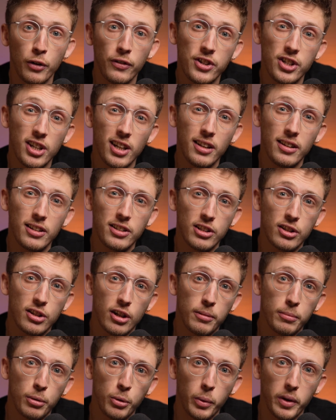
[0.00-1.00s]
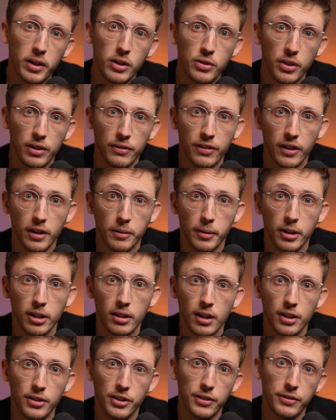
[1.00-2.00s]
Obviously in this example we're using Figma
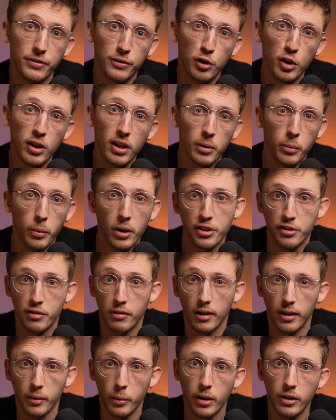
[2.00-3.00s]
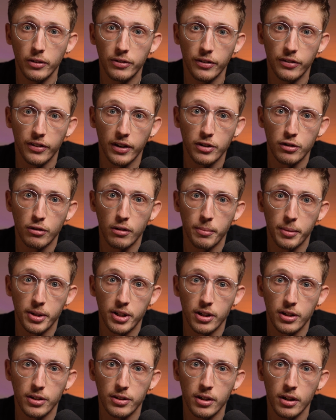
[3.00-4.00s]
as it's free and works really well for vector
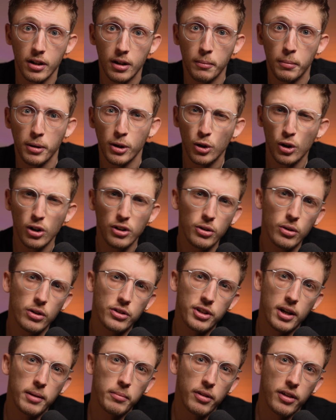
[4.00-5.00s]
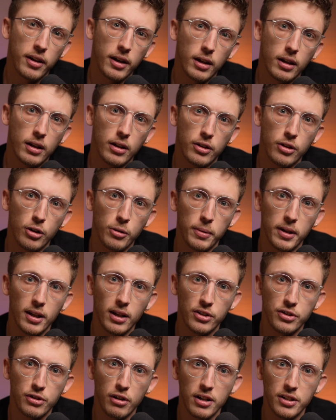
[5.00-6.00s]
images, but you could do the same thing in Adobe
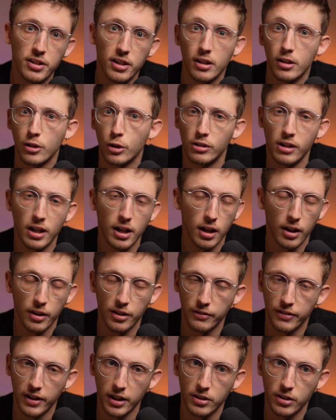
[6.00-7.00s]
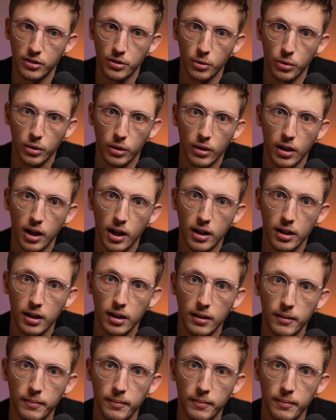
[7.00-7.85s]
Illustrator or any other vector tool you like.